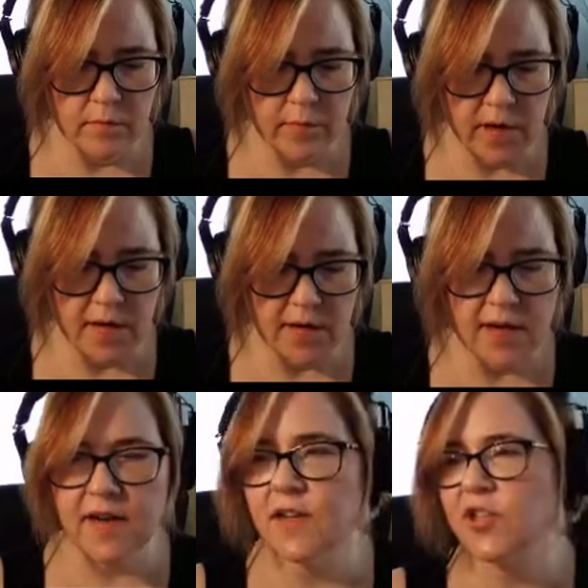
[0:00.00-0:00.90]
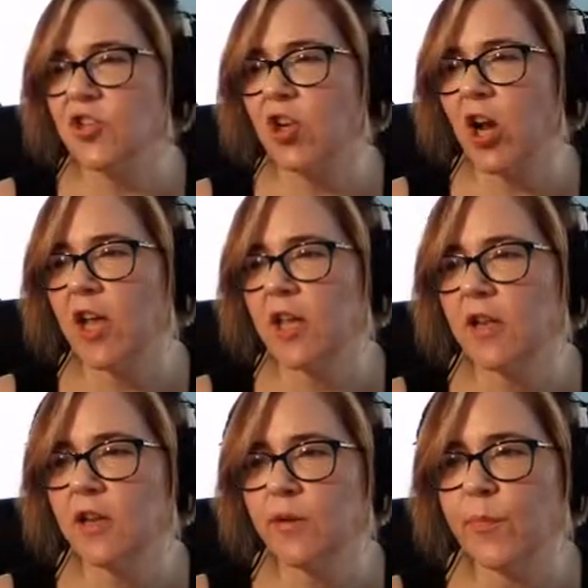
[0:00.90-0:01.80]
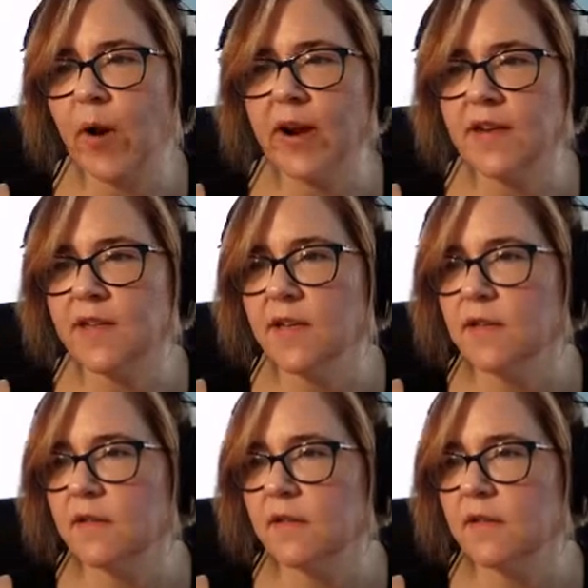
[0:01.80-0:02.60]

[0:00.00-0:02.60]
Because I needed to try it and practice it.